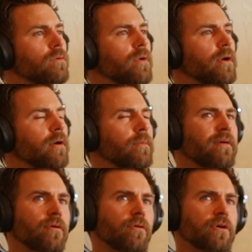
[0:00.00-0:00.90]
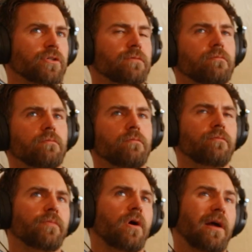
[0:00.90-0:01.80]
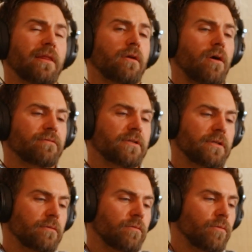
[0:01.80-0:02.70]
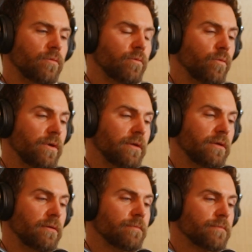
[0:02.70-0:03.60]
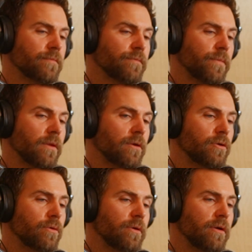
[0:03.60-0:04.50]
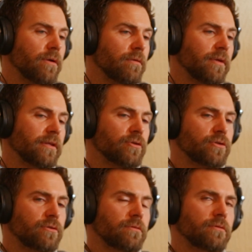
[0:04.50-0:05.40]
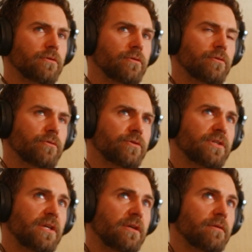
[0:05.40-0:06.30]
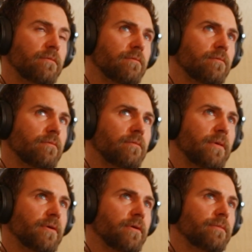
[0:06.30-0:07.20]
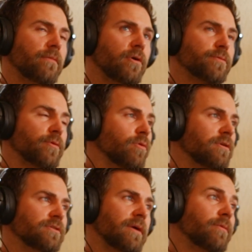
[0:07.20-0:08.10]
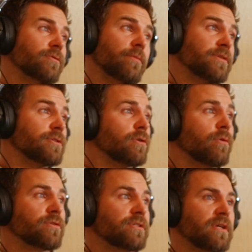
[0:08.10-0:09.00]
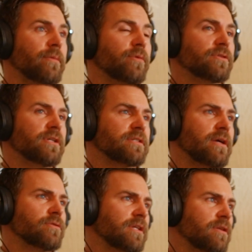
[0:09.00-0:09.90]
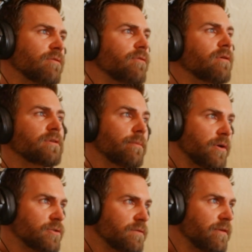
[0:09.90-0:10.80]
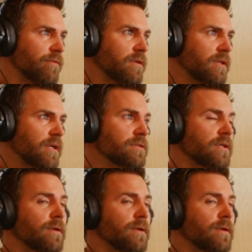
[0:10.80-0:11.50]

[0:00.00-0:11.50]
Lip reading: I have a question. I think often you hear, like you see maybe entrepreneurial examples or business owners examples, and it sounds like they're involved in a bunch of different things